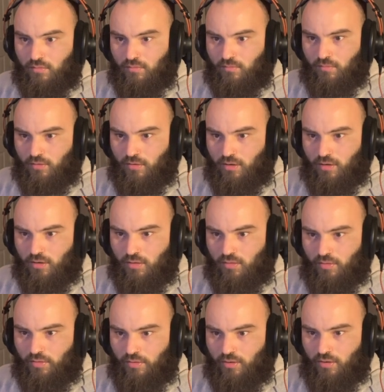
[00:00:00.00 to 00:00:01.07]
right
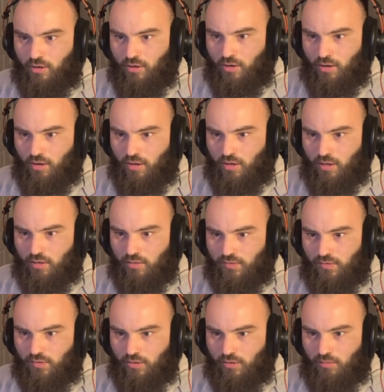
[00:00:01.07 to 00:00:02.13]
there
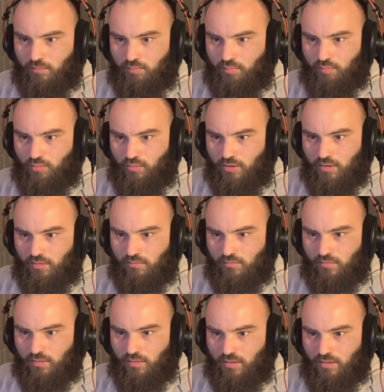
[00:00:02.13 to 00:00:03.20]
at point.
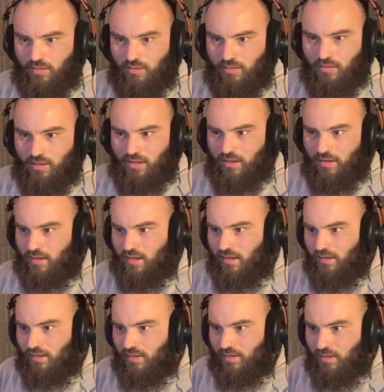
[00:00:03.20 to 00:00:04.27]
I
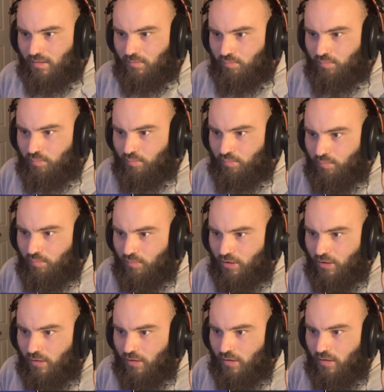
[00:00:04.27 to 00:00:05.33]
can't get it
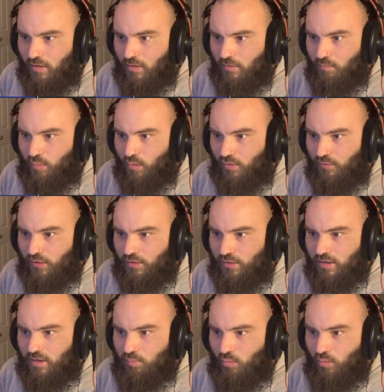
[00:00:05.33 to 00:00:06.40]

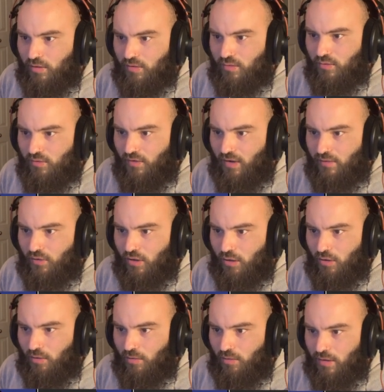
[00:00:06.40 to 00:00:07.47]
perfectly at
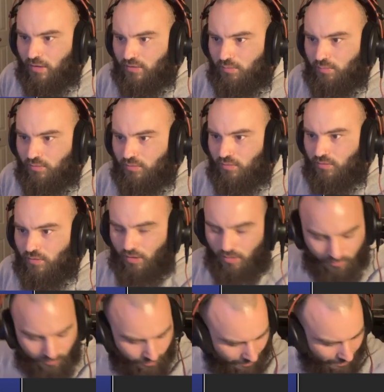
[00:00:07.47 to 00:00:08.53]
0.250. I guess we'll
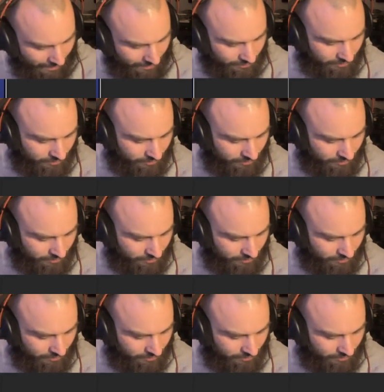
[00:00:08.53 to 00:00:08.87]
go with that.